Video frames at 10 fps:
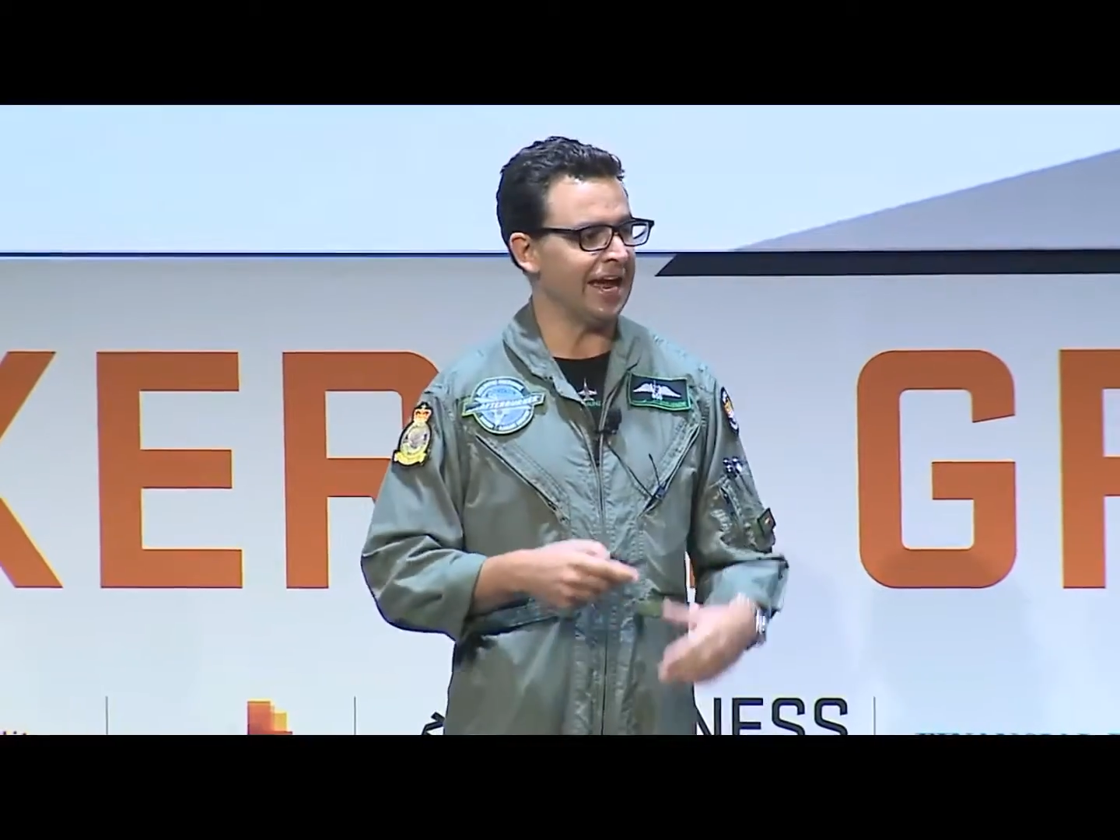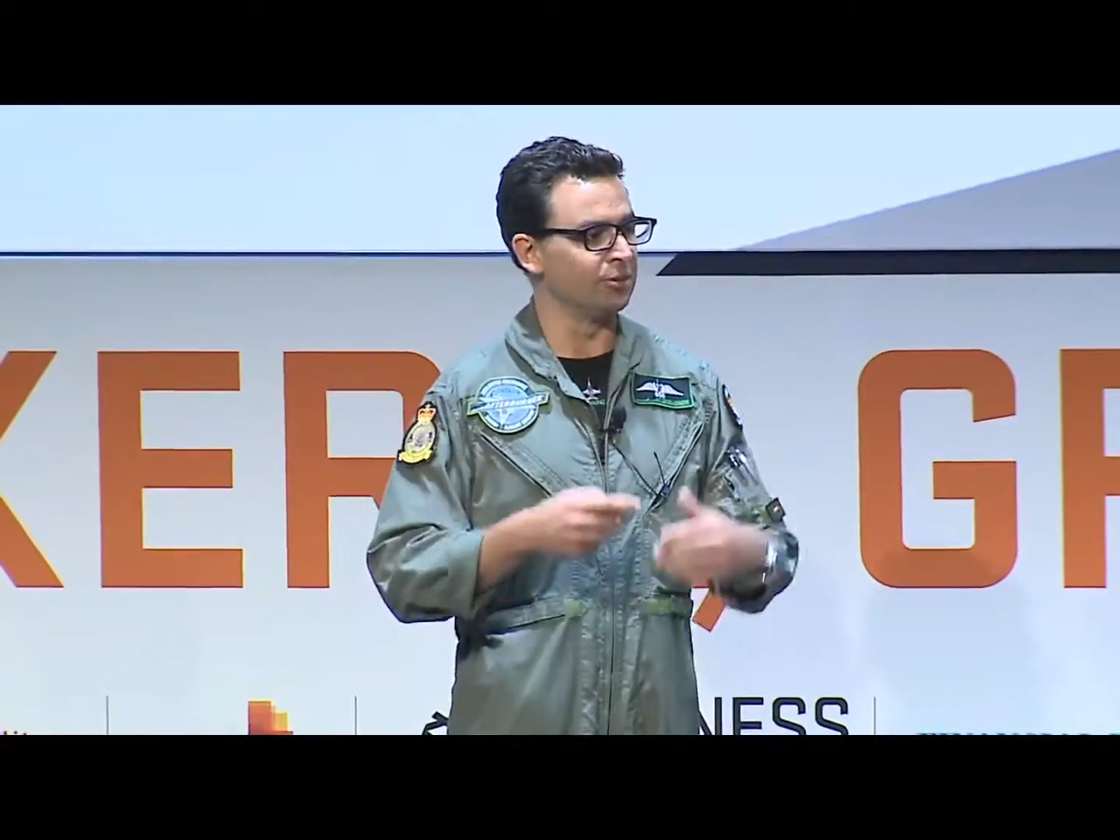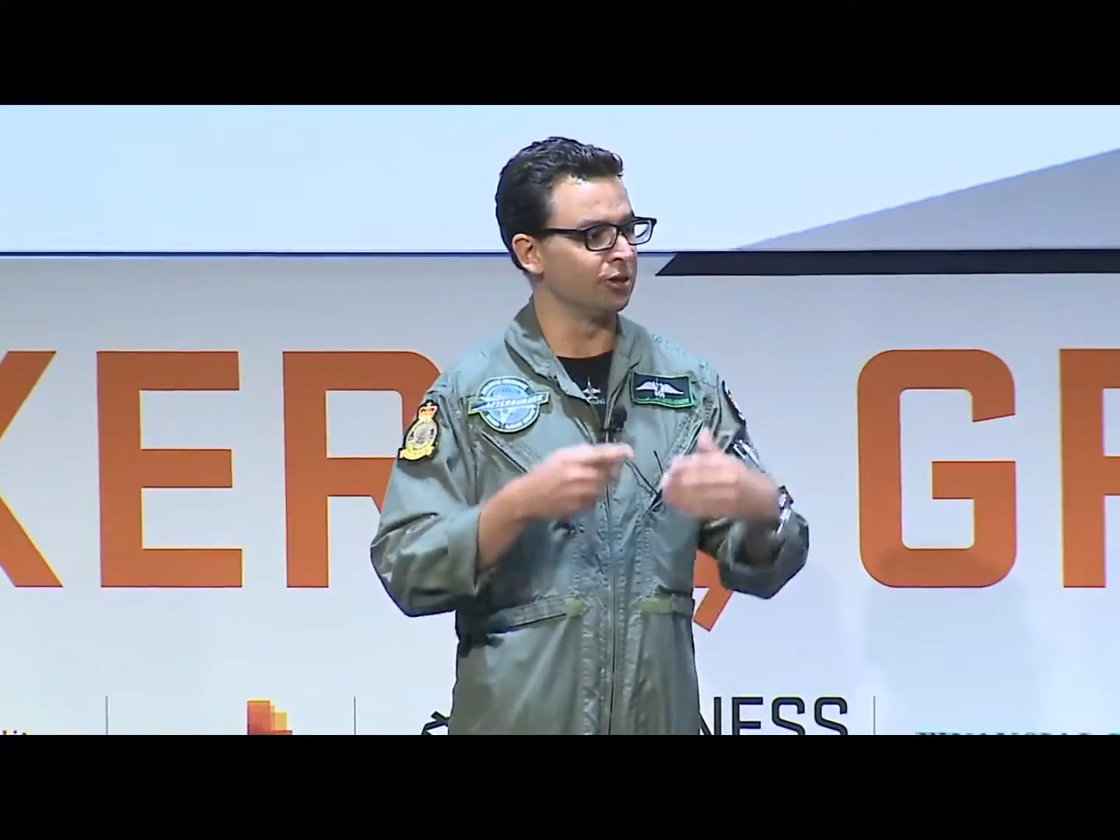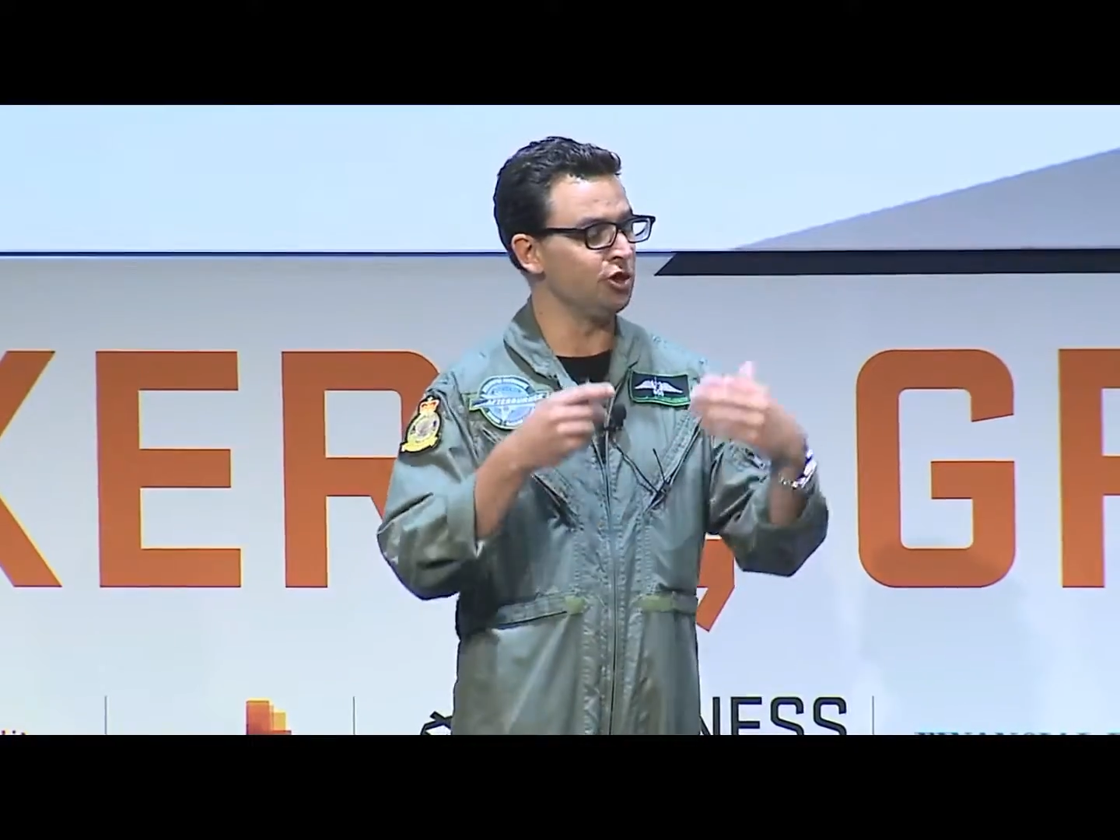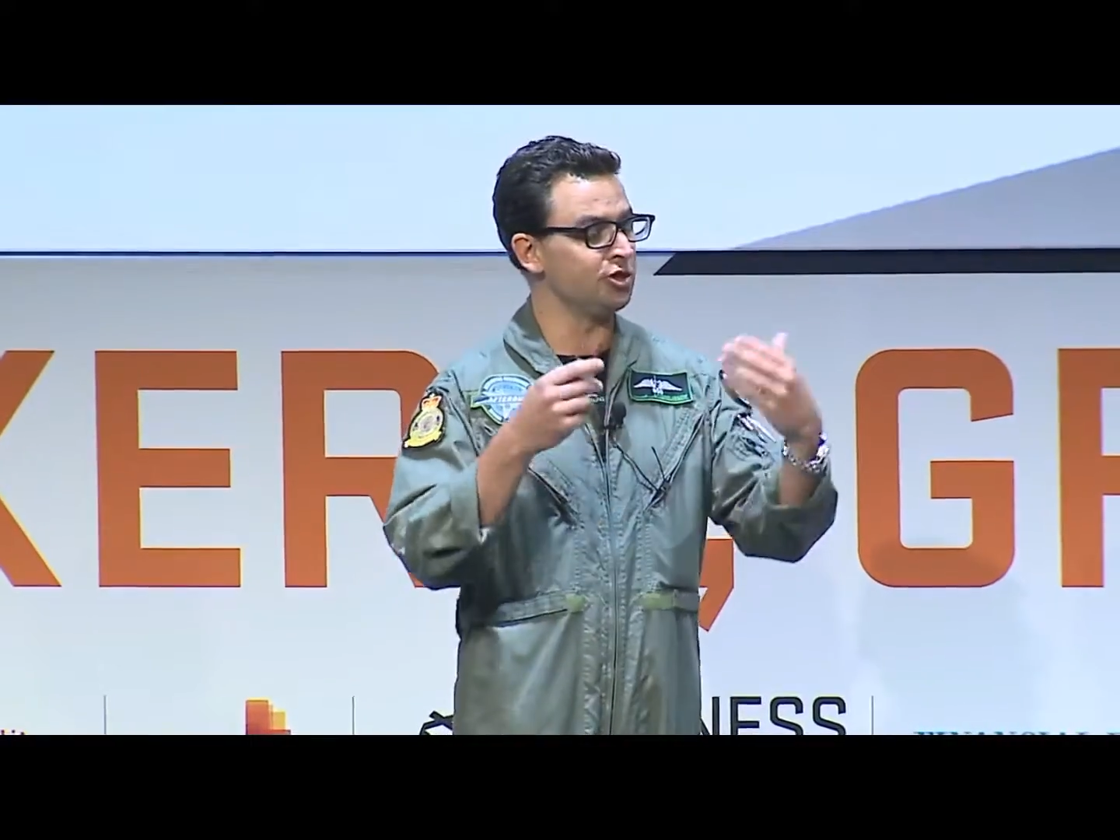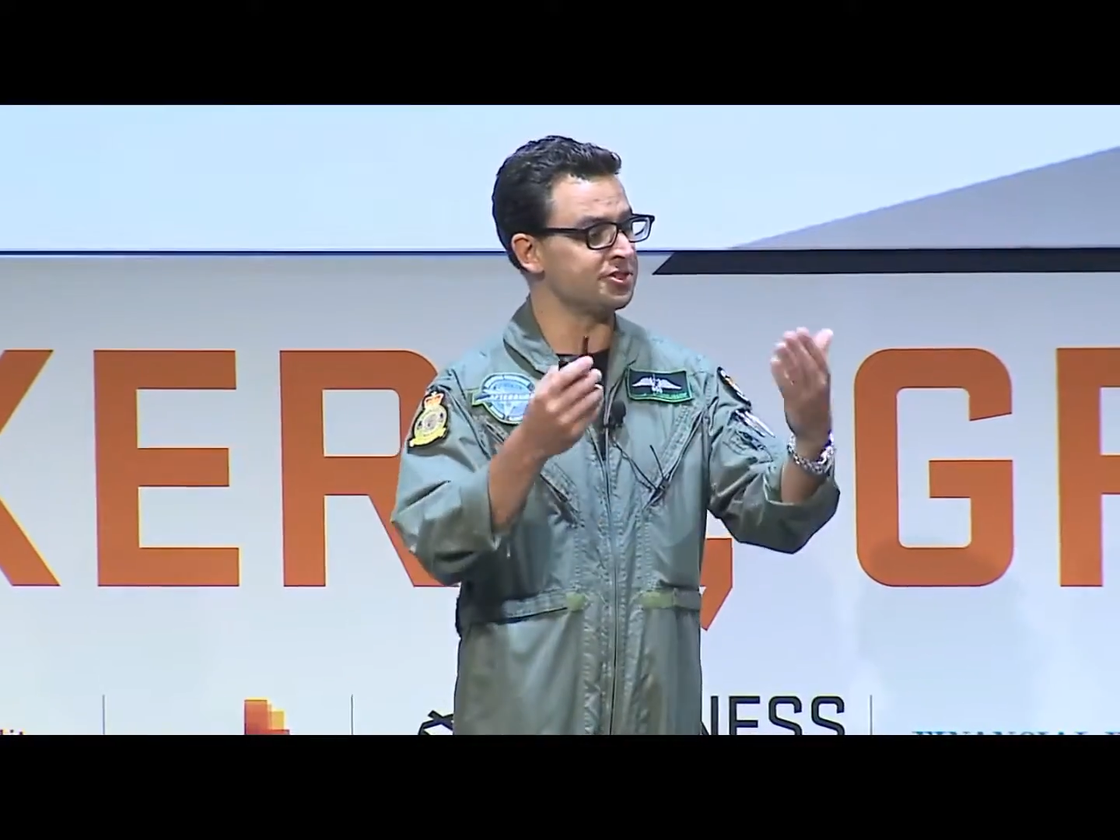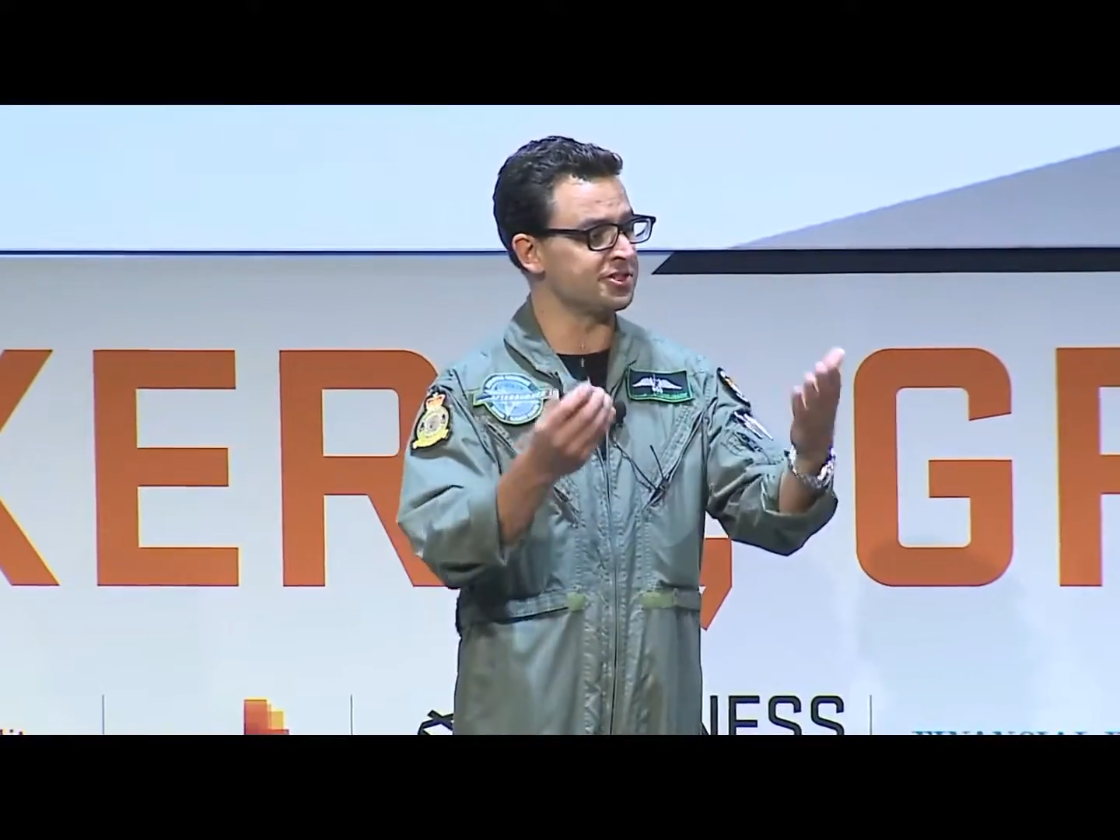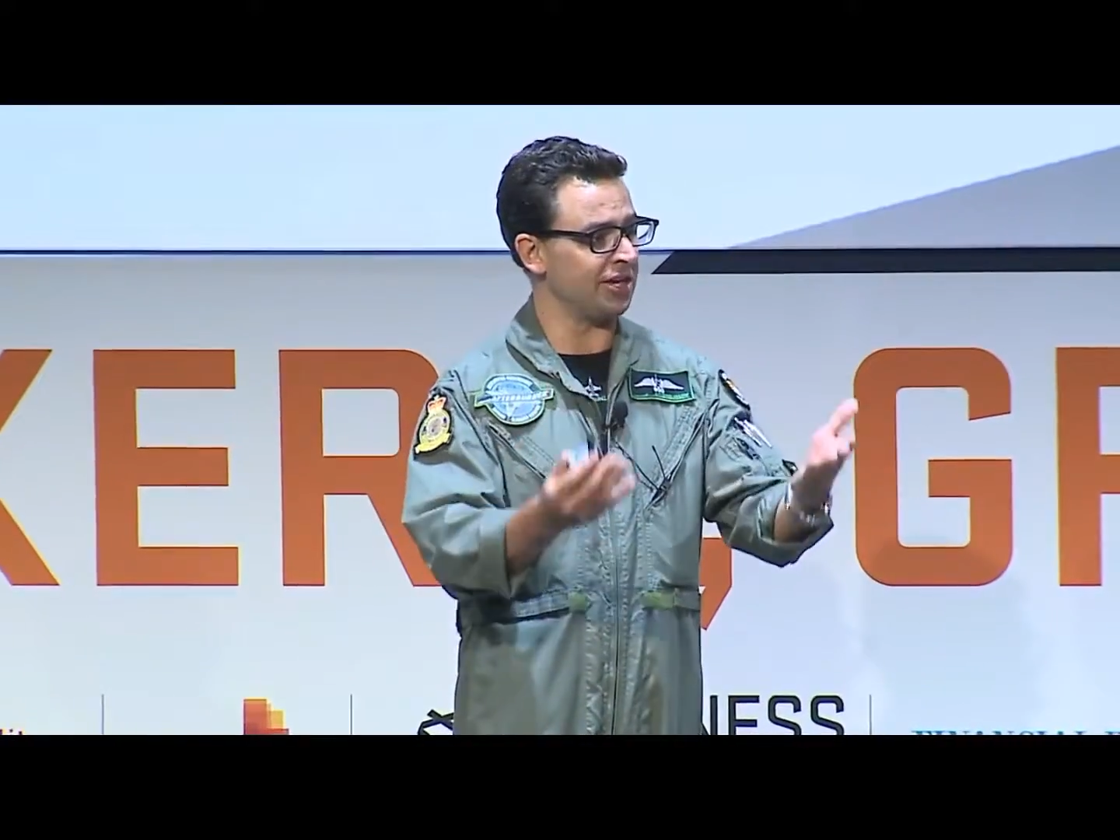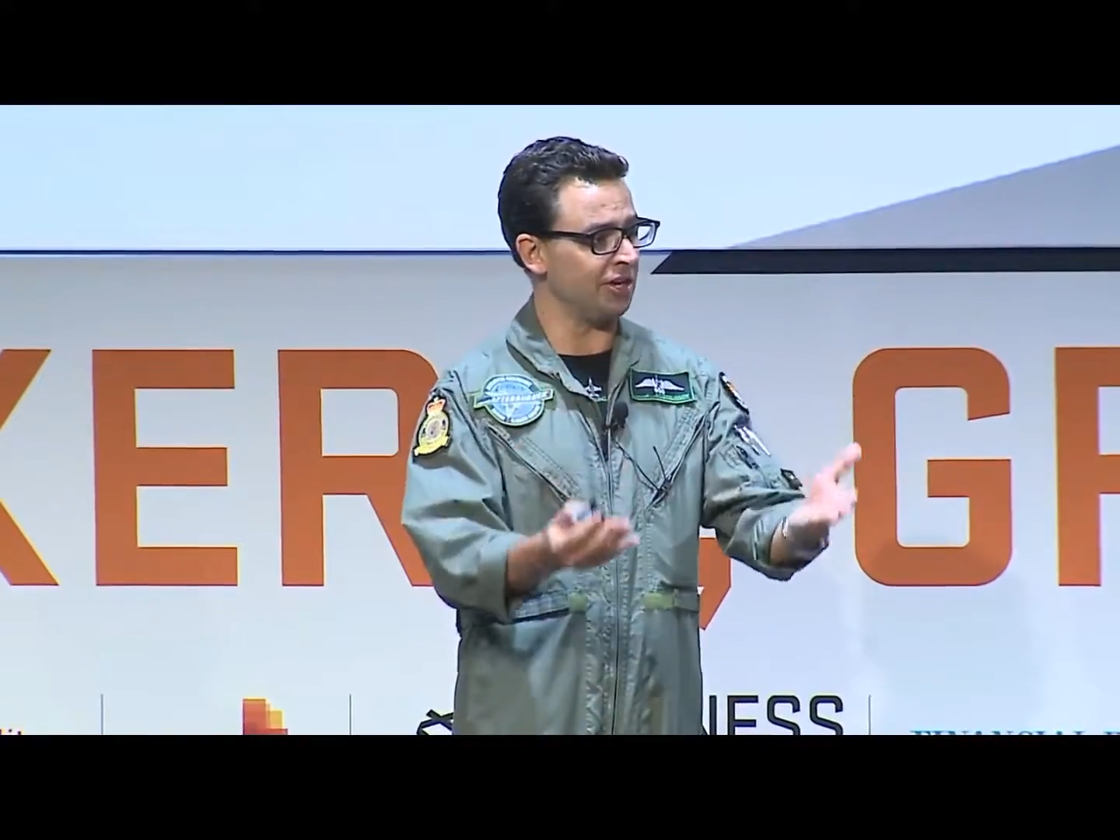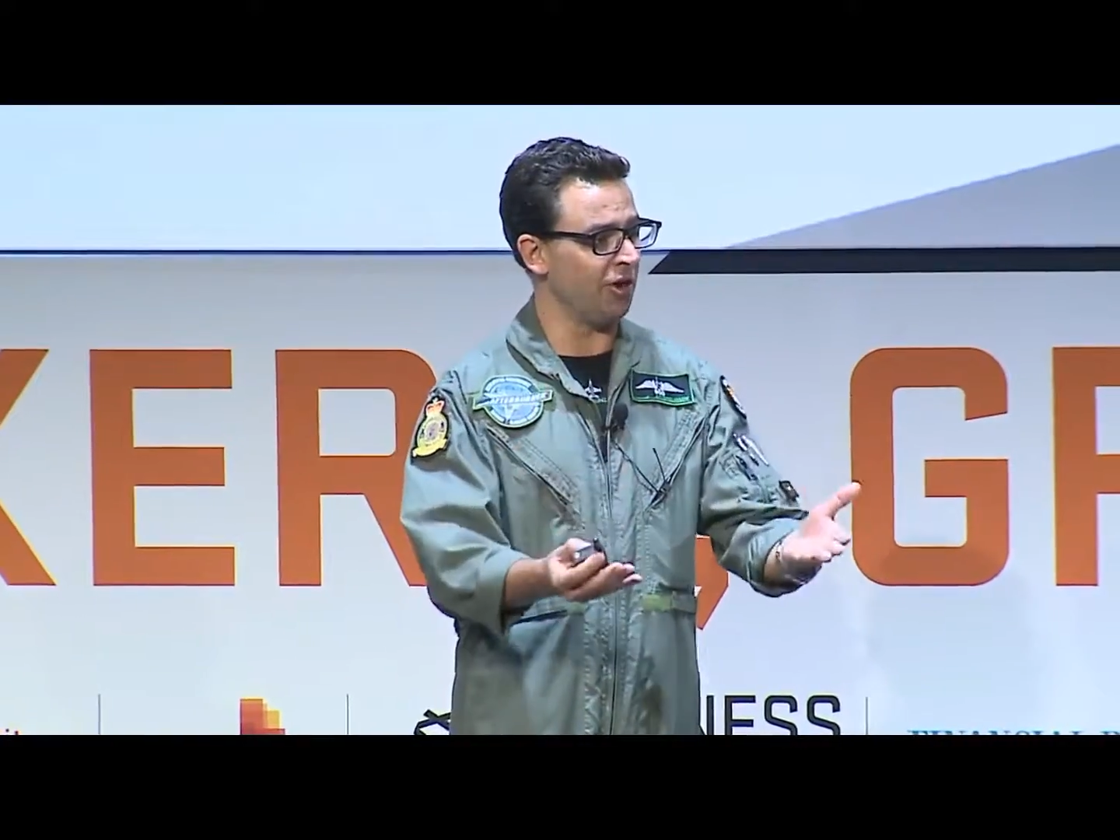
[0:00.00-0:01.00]
enable you to
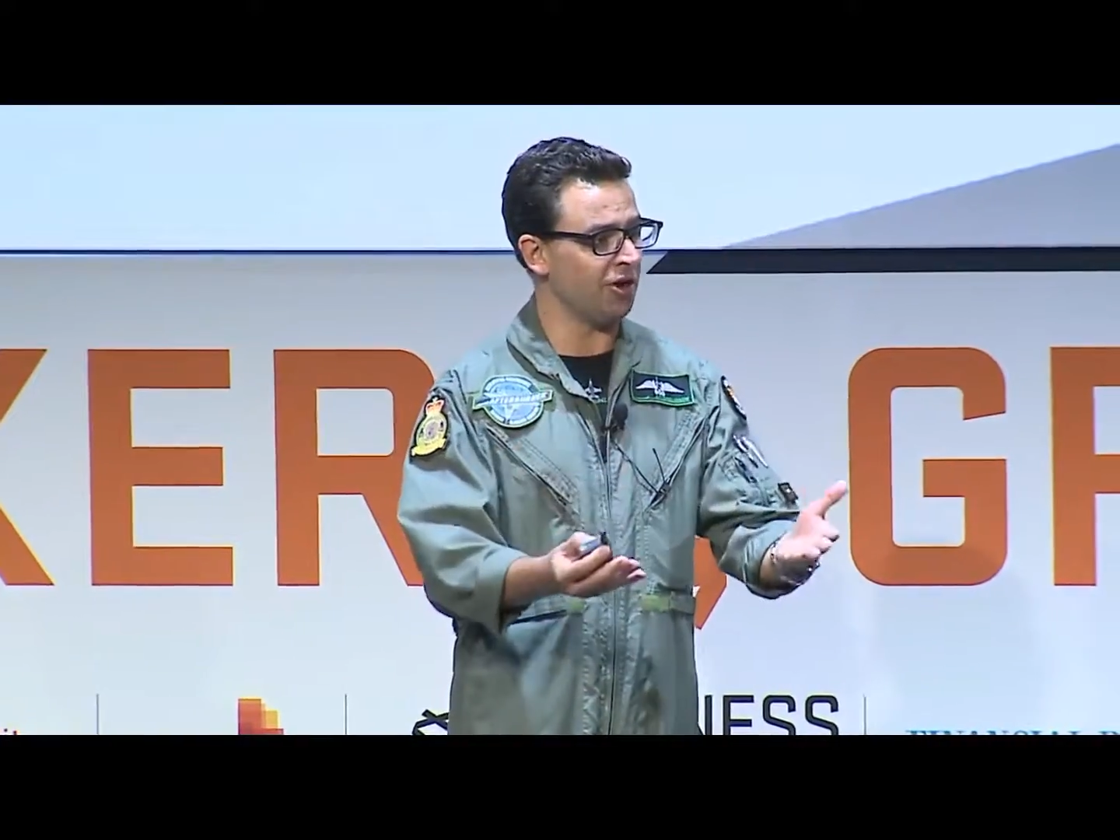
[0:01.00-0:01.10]
set your